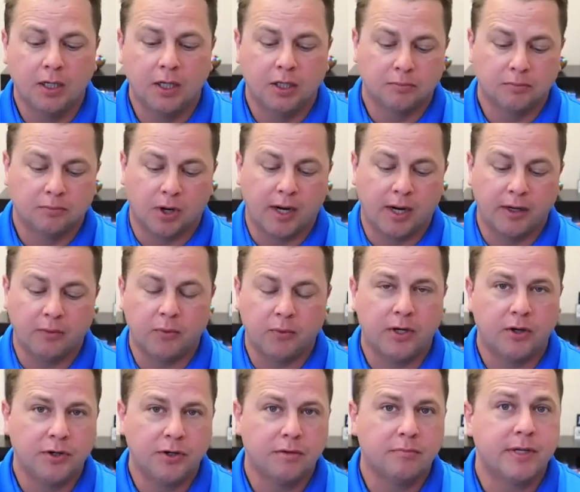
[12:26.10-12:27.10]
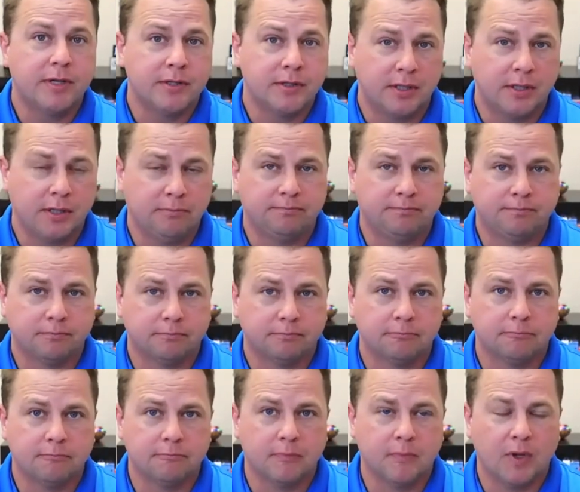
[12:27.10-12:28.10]
Brian, we know you're busy
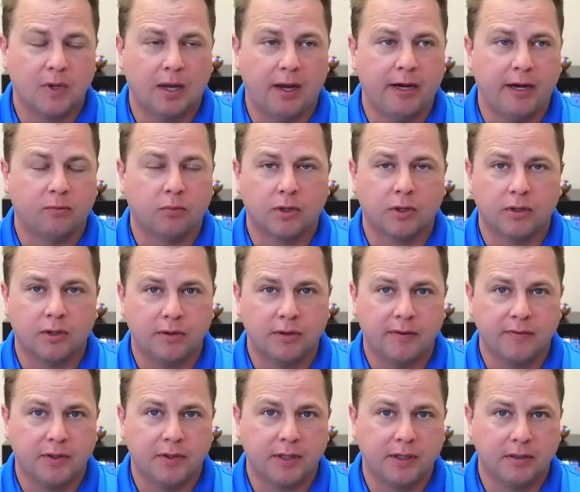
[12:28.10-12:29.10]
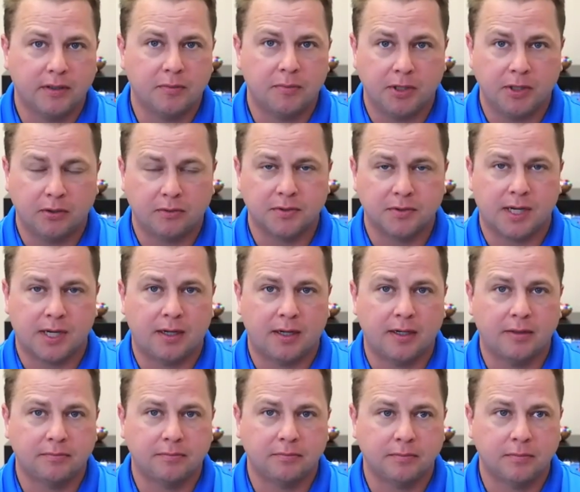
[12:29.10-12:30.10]
and we're going to do everything to be on
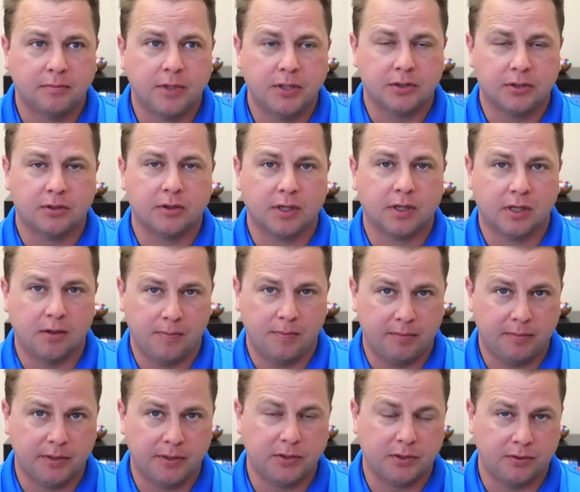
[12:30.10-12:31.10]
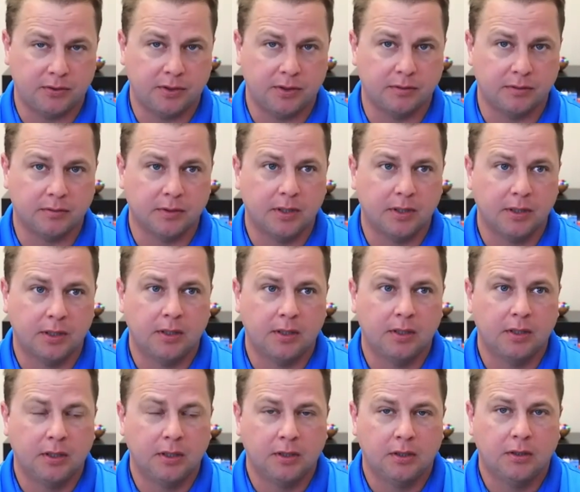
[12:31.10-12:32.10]
time. This is our commitment to you.
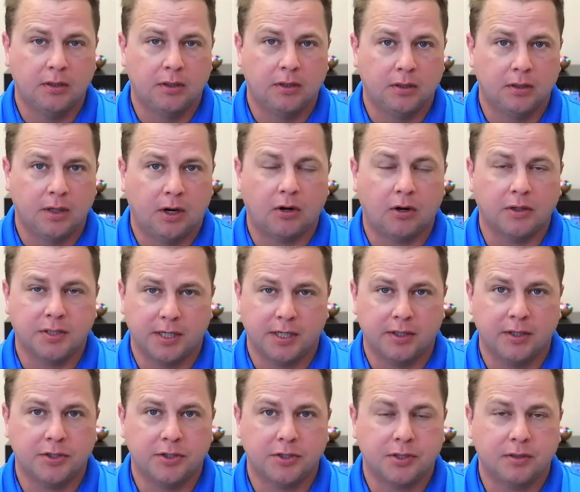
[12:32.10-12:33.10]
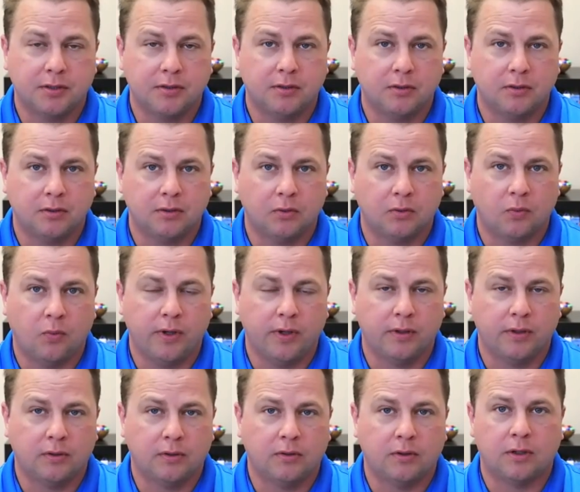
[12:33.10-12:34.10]
Our technician
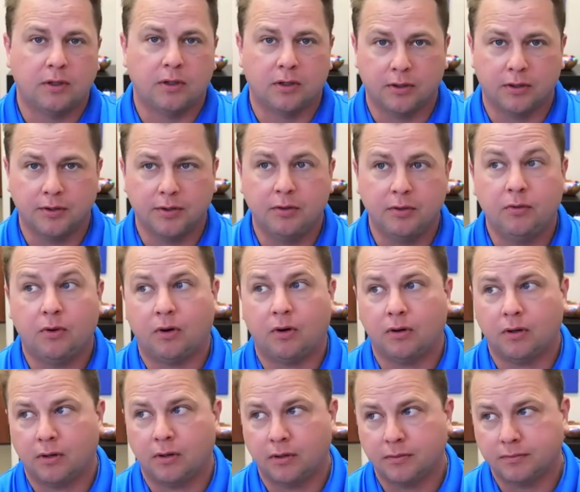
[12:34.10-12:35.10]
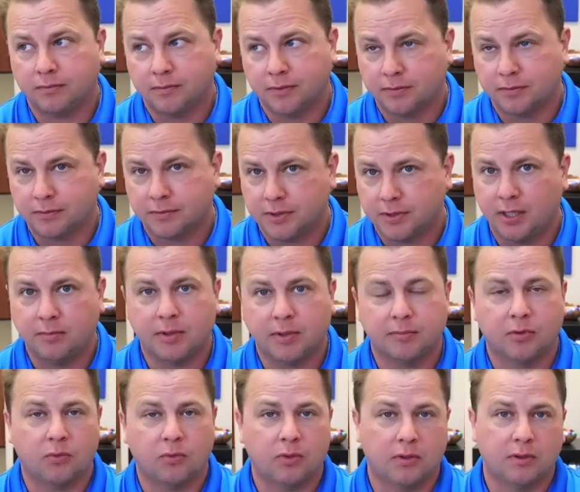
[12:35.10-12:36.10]
will alert you, or our team
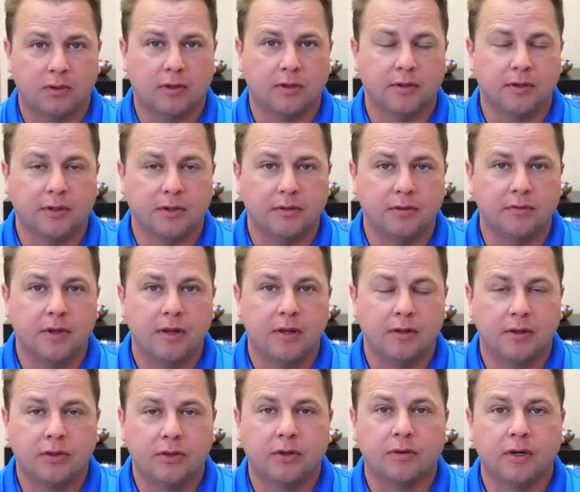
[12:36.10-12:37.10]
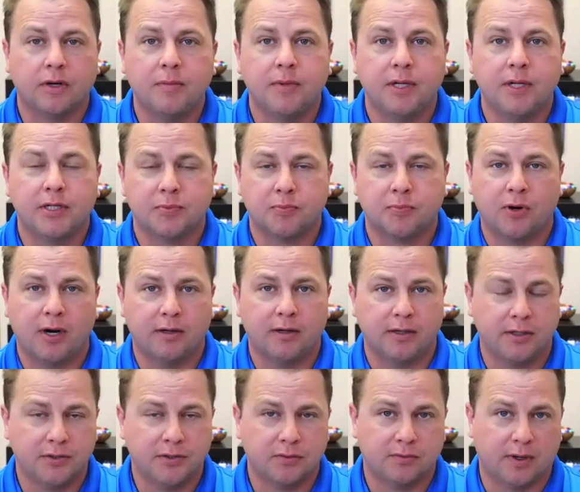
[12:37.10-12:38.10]
member will alert you thirty minutes prior to
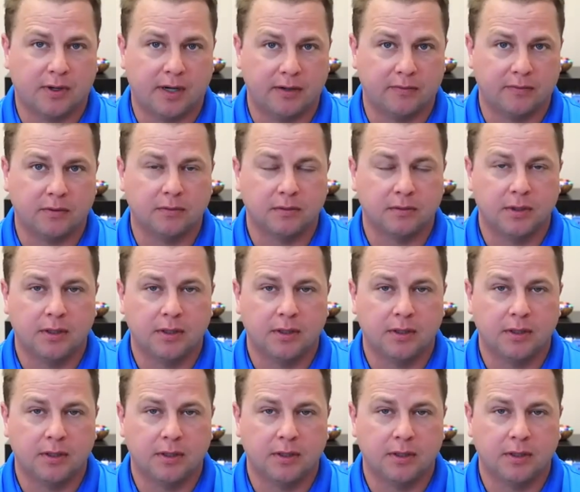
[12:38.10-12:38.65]
his arrival.